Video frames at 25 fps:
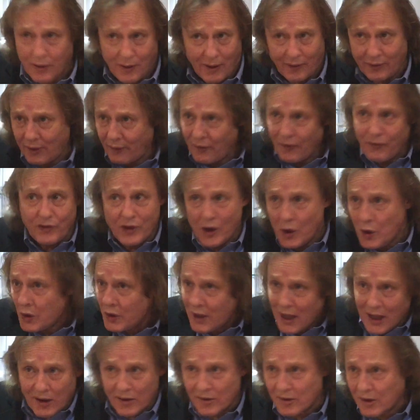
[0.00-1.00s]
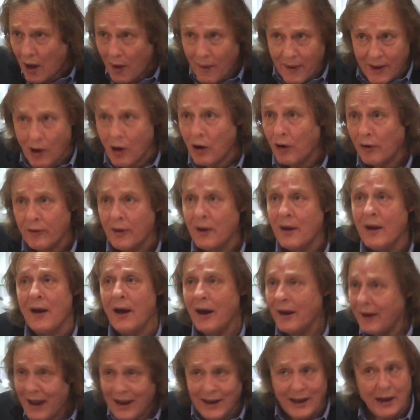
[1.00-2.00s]
You have to have a few things going on
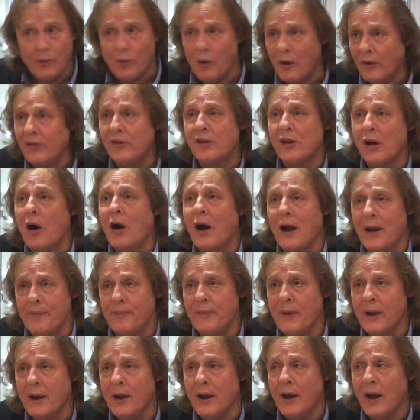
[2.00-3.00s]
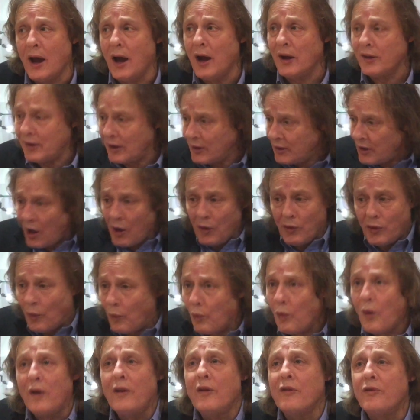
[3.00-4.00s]
at any one time uh, to know that
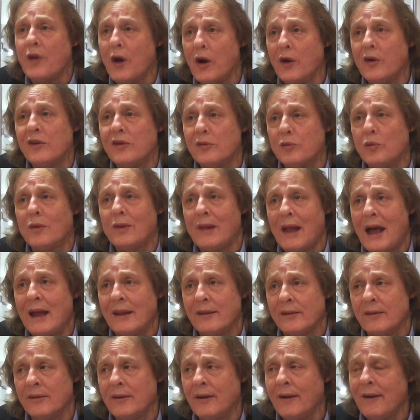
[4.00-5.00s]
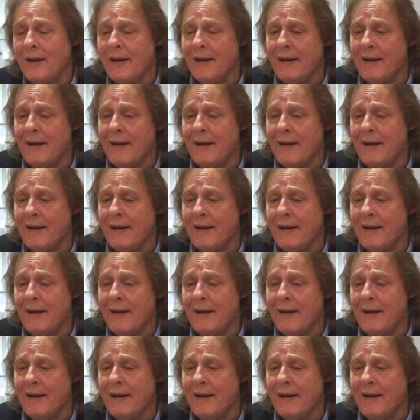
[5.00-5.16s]
one of those will land.